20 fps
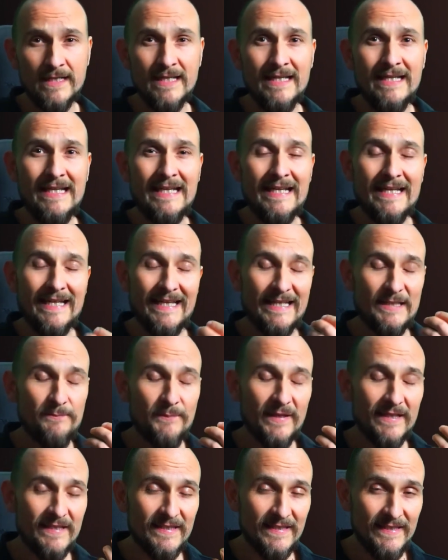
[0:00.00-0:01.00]
These
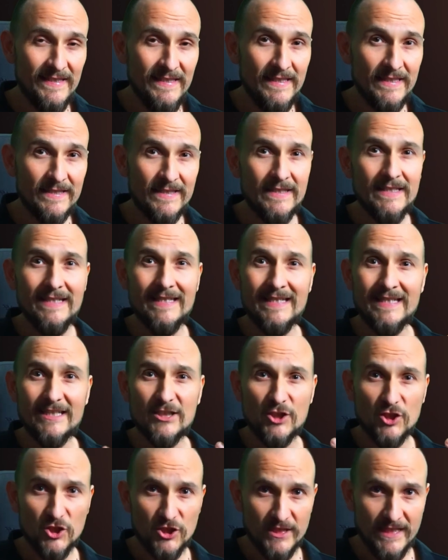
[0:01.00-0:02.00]
scams are getting more and
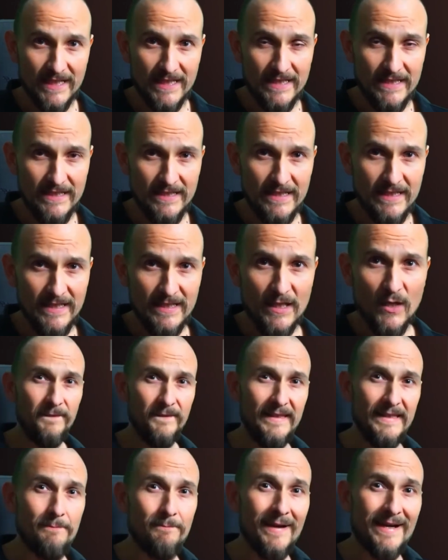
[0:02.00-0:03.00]
more complex,
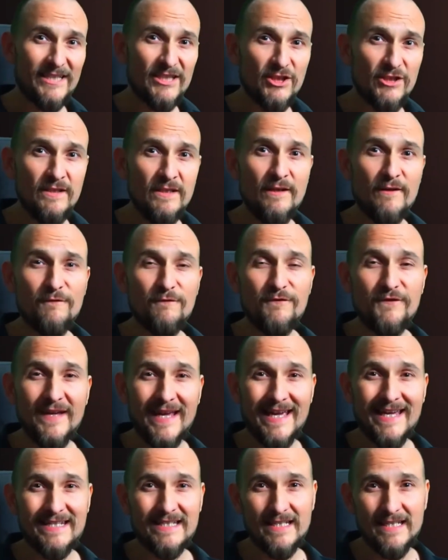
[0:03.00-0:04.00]
more and more
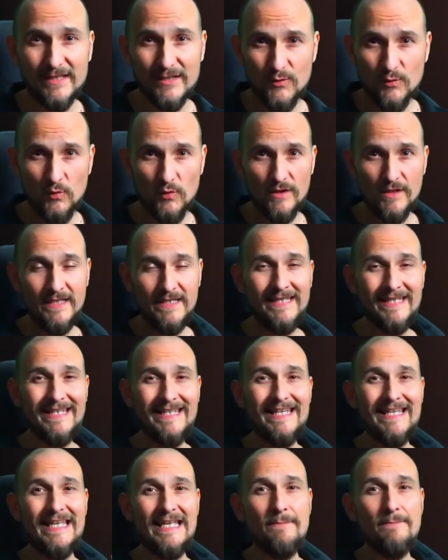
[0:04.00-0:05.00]
insidious,
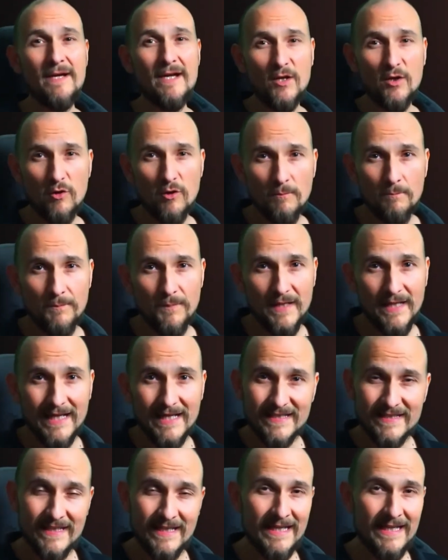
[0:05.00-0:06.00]
especially when they try to
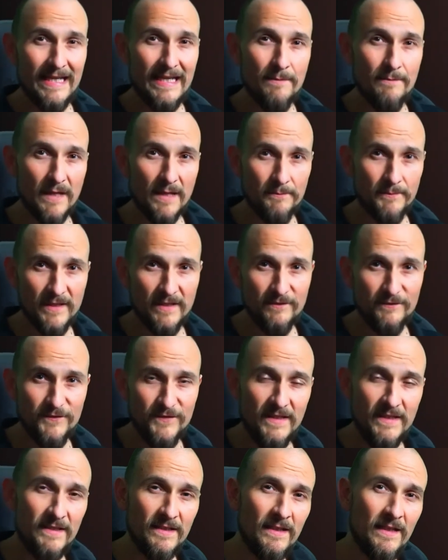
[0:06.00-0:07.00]
gain your trust through
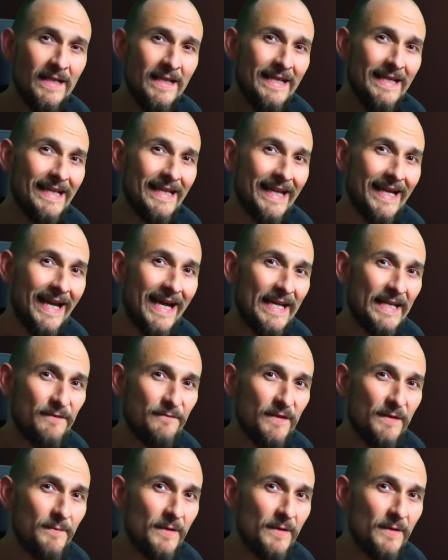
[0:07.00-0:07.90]
multiple channels.